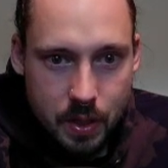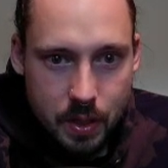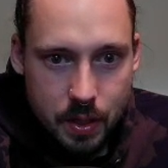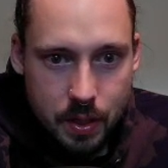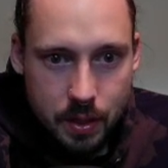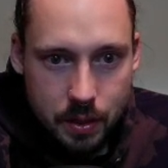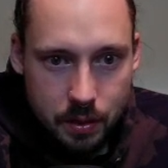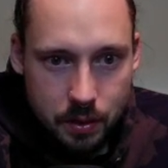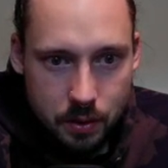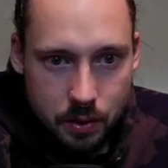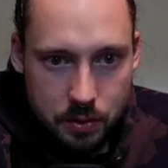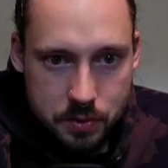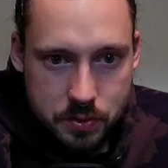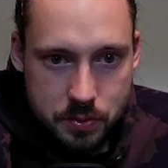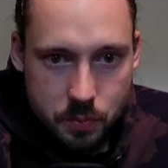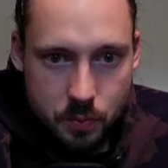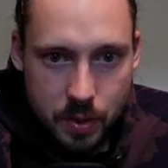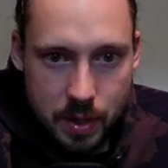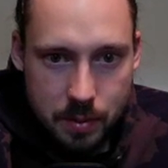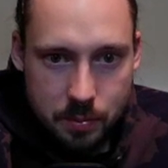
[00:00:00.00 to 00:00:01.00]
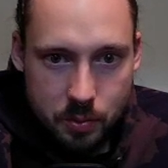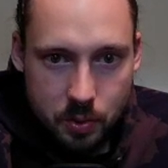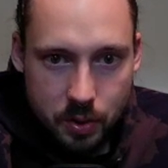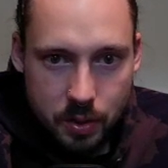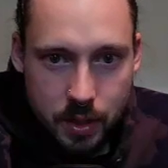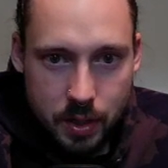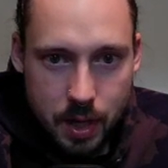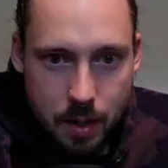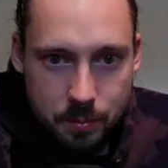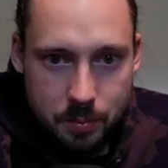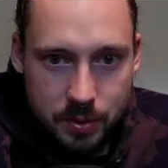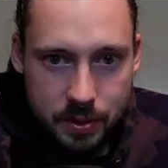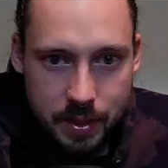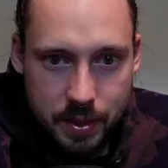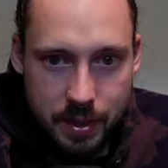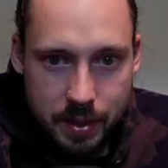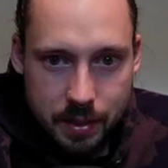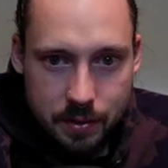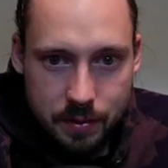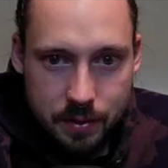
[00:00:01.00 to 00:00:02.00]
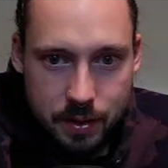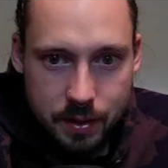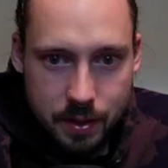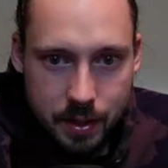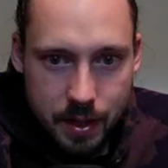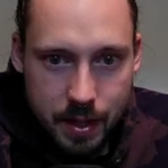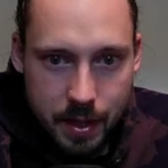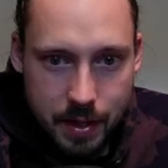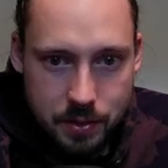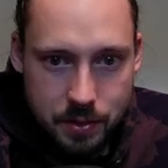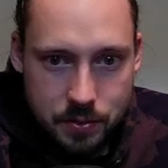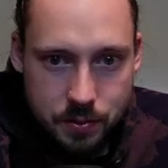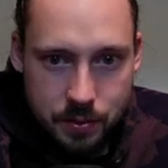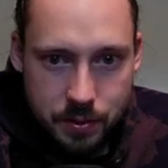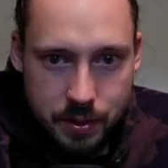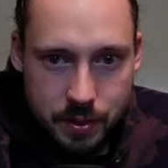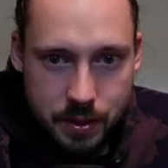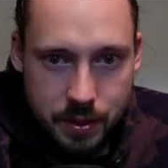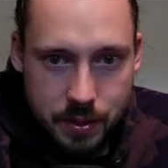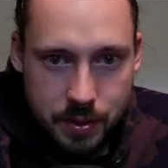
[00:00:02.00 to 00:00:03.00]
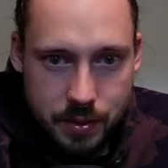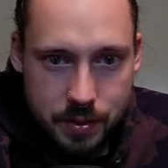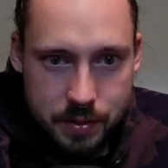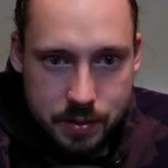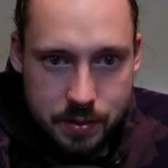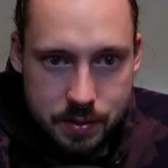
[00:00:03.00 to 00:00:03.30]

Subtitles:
It looks way more complicated than it actually is.